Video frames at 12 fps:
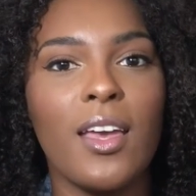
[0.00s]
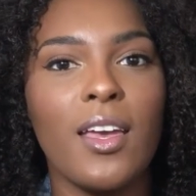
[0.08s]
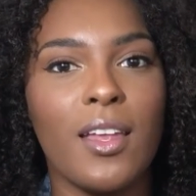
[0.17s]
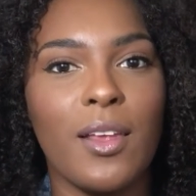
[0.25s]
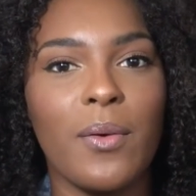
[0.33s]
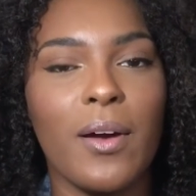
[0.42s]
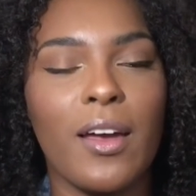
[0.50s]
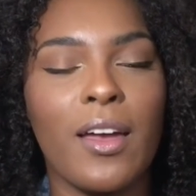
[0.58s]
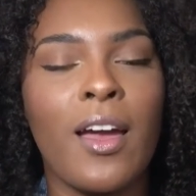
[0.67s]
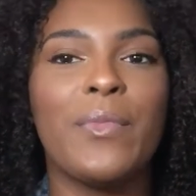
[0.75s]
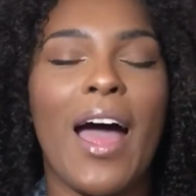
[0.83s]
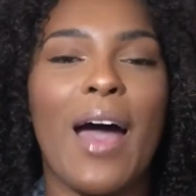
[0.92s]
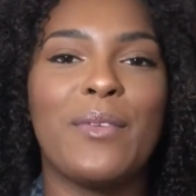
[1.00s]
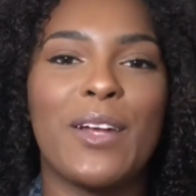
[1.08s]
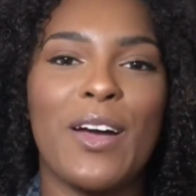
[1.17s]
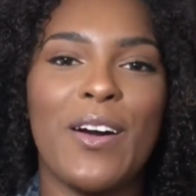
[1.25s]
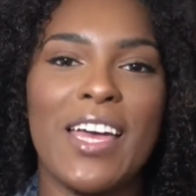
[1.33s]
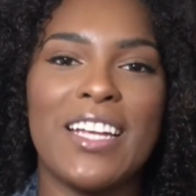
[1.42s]
anyway, I'm
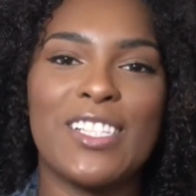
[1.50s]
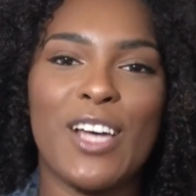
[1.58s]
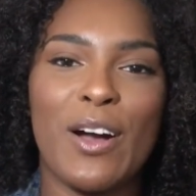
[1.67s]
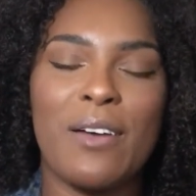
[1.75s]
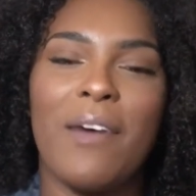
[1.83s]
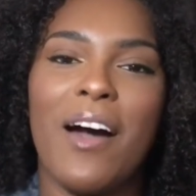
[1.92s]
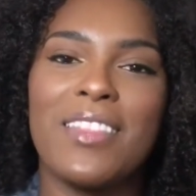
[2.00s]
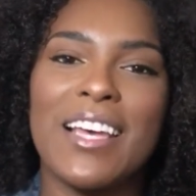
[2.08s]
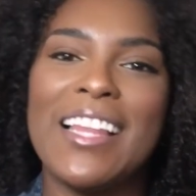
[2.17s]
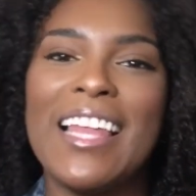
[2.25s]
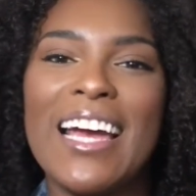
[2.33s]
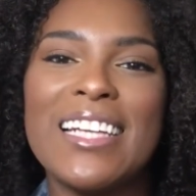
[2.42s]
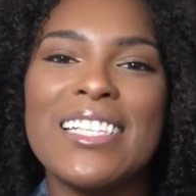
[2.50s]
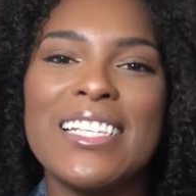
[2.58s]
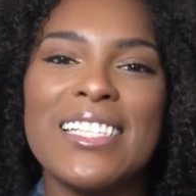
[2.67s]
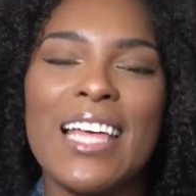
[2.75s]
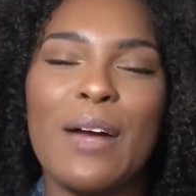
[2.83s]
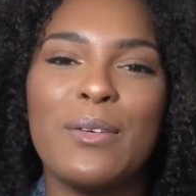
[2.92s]
gonna go ahead and talk about the
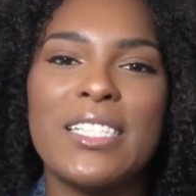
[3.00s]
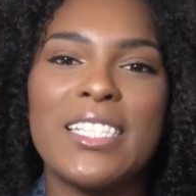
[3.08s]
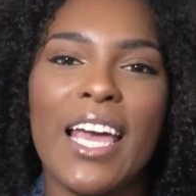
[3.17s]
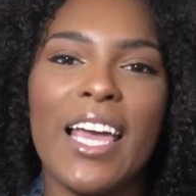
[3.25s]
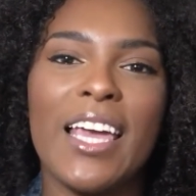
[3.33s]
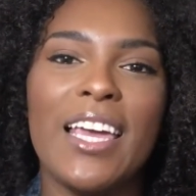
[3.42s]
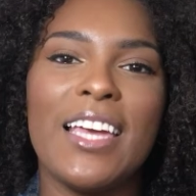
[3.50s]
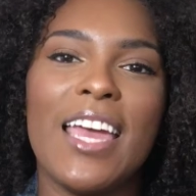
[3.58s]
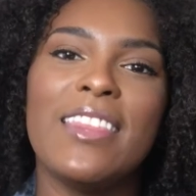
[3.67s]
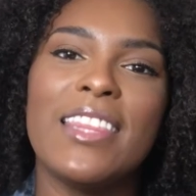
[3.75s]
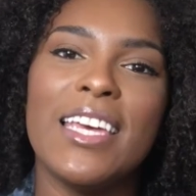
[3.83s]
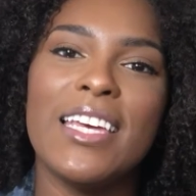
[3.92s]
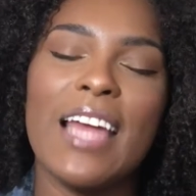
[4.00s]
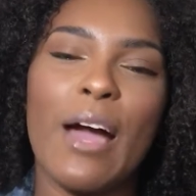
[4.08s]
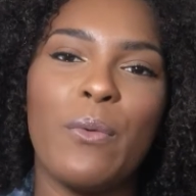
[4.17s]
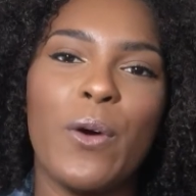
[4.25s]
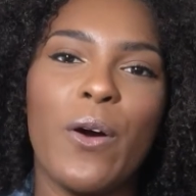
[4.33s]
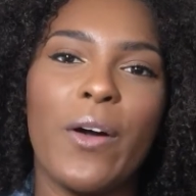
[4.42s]
classes that I was taking, and then
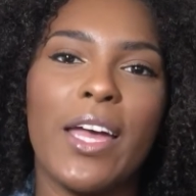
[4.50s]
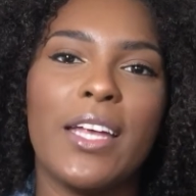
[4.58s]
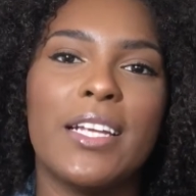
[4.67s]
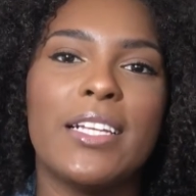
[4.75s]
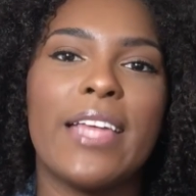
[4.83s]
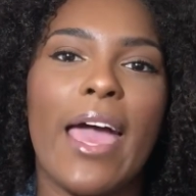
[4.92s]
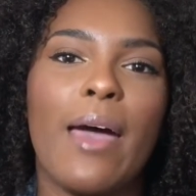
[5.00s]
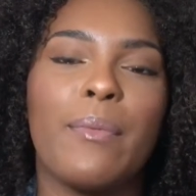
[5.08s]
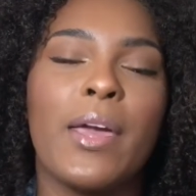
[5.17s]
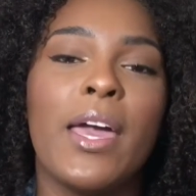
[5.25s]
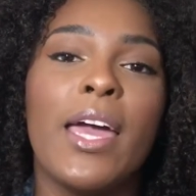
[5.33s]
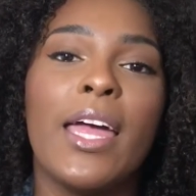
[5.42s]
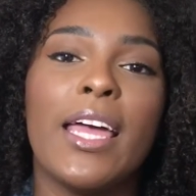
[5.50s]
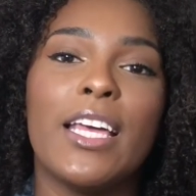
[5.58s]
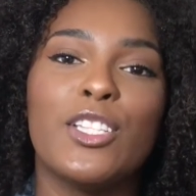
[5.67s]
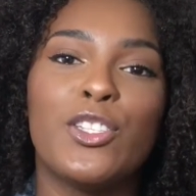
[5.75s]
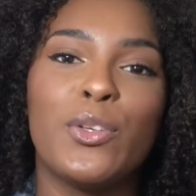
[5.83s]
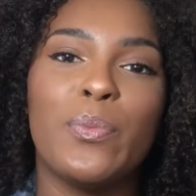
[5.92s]
I will go ahead and dab
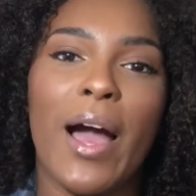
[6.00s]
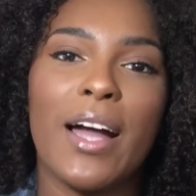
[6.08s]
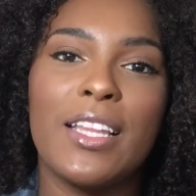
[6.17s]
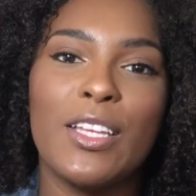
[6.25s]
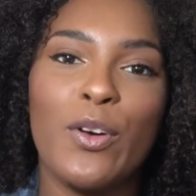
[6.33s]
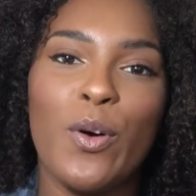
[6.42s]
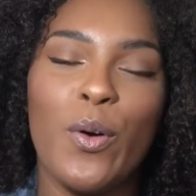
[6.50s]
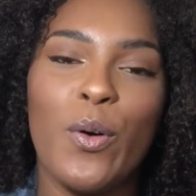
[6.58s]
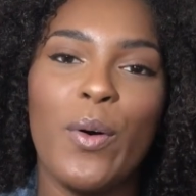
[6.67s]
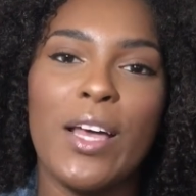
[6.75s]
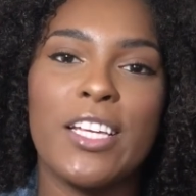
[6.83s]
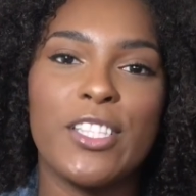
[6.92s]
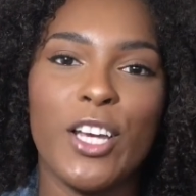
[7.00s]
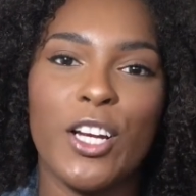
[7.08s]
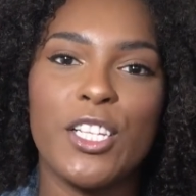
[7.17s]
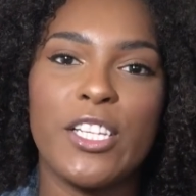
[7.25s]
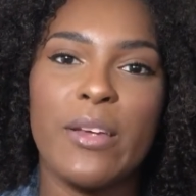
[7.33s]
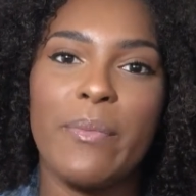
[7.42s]
into my clinical
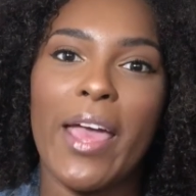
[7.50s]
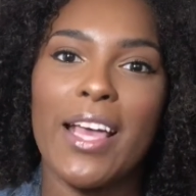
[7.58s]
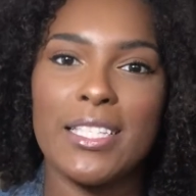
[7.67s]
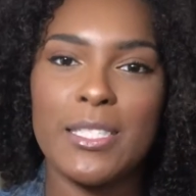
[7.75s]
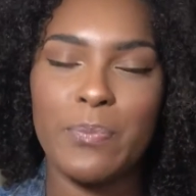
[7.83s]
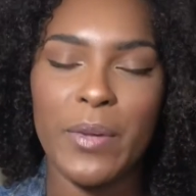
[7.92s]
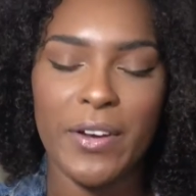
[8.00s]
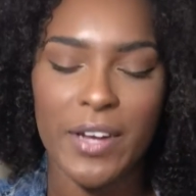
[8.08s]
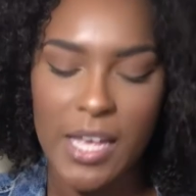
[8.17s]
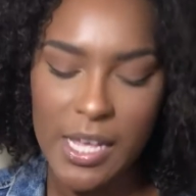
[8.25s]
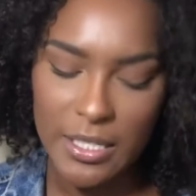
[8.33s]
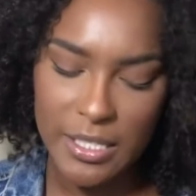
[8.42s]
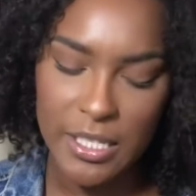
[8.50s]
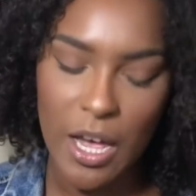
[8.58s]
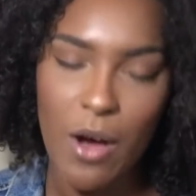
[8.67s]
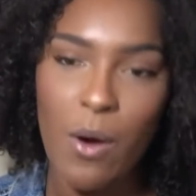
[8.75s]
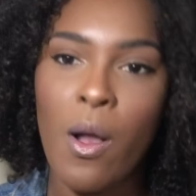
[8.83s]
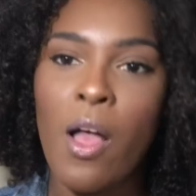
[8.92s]
internship experience.
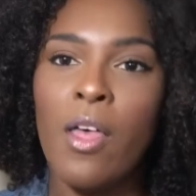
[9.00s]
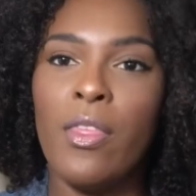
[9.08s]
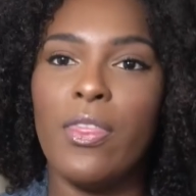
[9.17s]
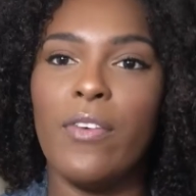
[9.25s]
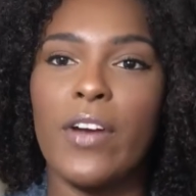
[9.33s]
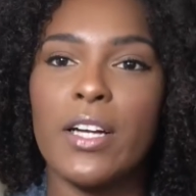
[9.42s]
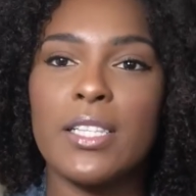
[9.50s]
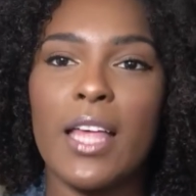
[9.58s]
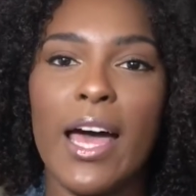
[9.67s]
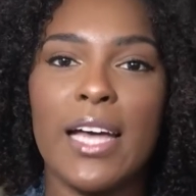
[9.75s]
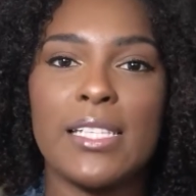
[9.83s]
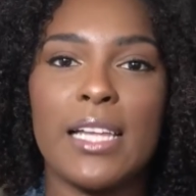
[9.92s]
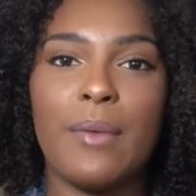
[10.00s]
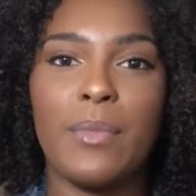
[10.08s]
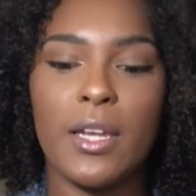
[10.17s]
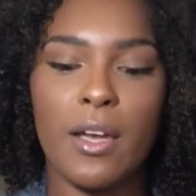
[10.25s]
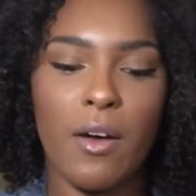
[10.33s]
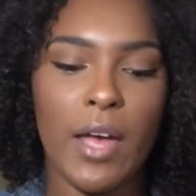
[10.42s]
So the first class that I'm
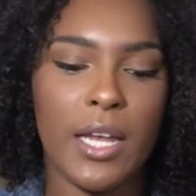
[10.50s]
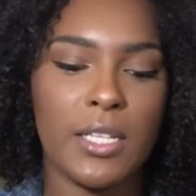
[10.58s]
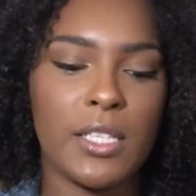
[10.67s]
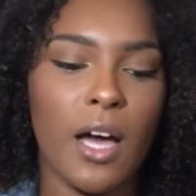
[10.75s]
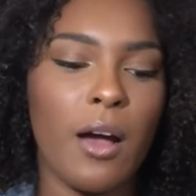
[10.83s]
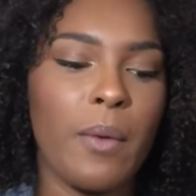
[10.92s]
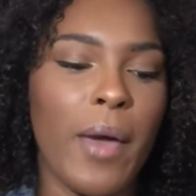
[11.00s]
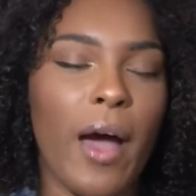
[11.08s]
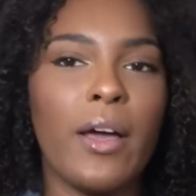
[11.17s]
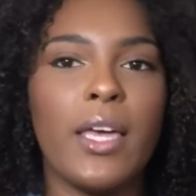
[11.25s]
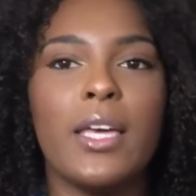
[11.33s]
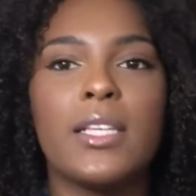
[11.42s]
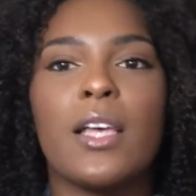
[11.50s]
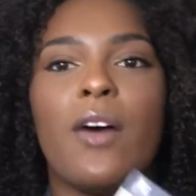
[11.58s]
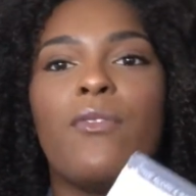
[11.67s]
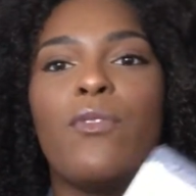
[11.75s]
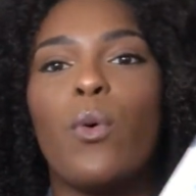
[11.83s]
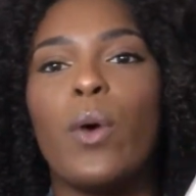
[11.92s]
going to go ahead and talk about is
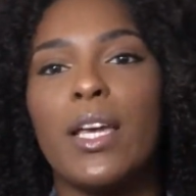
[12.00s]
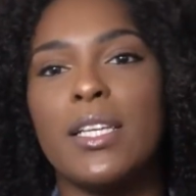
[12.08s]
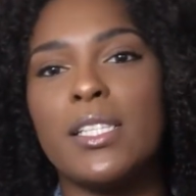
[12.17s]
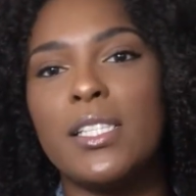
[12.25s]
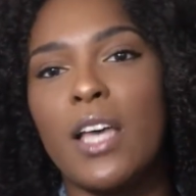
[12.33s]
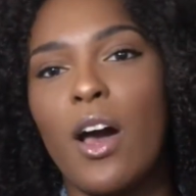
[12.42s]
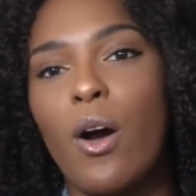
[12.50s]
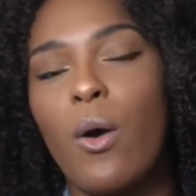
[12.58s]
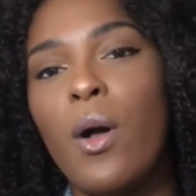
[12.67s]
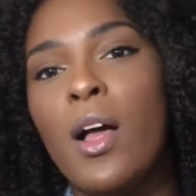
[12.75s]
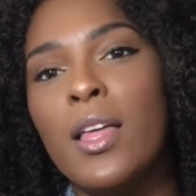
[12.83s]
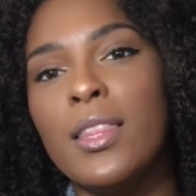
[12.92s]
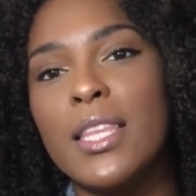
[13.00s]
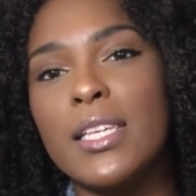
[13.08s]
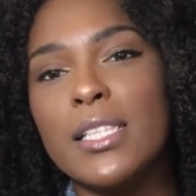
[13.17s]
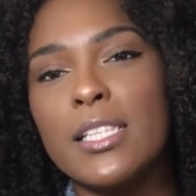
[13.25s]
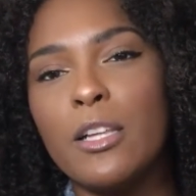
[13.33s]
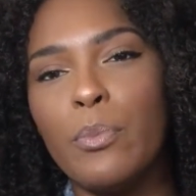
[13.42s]
voice. So
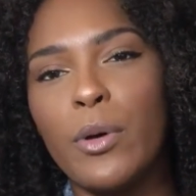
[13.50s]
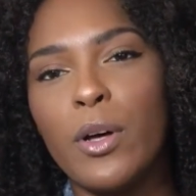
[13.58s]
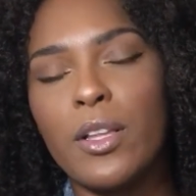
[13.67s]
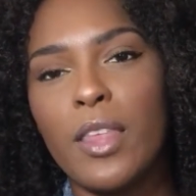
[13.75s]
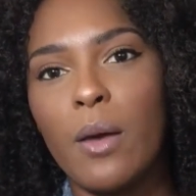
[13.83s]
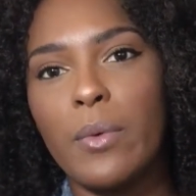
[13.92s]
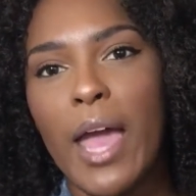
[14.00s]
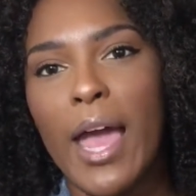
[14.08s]
this is the book that we